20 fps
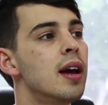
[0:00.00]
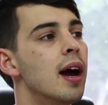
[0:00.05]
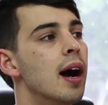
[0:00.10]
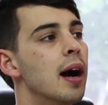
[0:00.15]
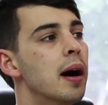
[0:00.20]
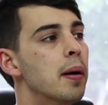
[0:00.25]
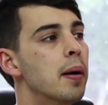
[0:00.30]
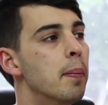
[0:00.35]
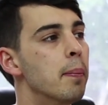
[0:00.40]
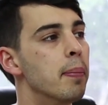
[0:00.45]

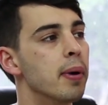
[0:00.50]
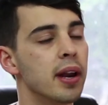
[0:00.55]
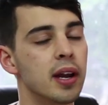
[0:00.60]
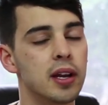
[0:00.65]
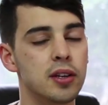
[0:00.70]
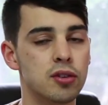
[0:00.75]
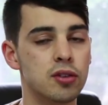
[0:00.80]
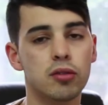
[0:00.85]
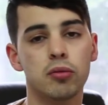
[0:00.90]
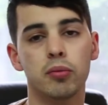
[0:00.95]
but I
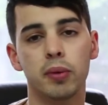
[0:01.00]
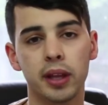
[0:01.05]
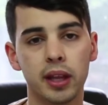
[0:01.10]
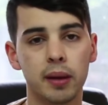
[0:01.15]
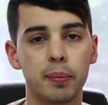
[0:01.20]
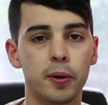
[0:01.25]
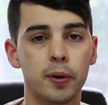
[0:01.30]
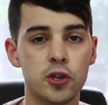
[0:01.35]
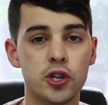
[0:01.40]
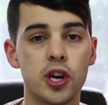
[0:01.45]
do really
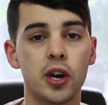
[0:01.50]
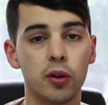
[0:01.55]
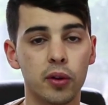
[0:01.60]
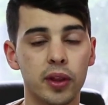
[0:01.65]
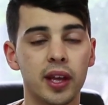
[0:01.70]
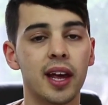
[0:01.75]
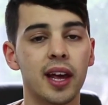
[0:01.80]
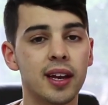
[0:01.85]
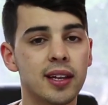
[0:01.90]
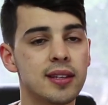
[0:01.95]
appreciate all
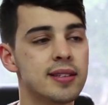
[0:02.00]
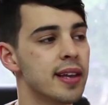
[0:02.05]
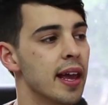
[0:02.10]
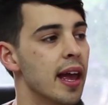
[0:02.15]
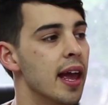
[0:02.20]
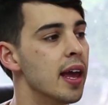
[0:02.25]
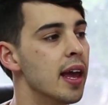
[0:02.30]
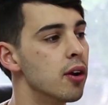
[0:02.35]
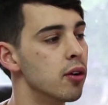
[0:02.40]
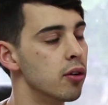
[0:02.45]
the edits,
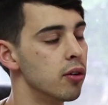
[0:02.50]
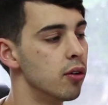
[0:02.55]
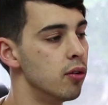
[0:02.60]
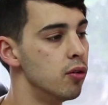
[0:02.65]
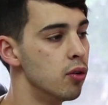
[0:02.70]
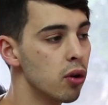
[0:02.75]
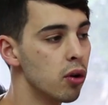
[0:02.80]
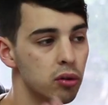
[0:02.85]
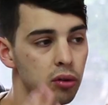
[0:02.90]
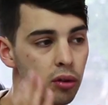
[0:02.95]
and
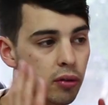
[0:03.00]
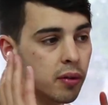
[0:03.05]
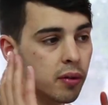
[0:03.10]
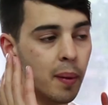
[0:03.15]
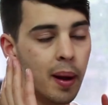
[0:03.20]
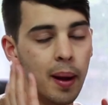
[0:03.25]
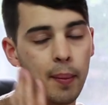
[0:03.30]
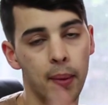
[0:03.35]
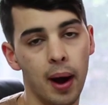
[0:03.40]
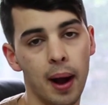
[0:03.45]
not all of them
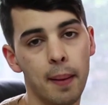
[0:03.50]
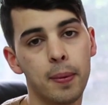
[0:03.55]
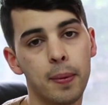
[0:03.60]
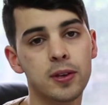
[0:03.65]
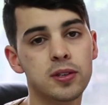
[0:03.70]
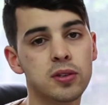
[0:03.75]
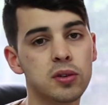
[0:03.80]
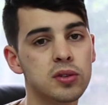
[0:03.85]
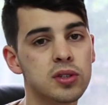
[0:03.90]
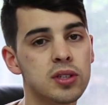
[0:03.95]
are my
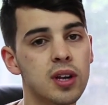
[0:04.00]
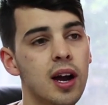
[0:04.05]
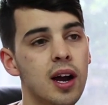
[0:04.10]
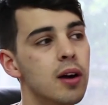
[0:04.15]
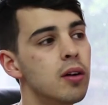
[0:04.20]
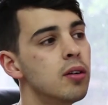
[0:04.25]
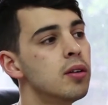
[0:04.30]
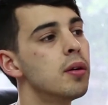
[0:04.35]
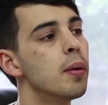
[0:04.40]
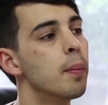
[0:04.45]
personal
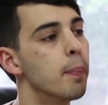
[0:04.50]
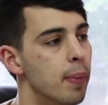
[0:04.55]
style,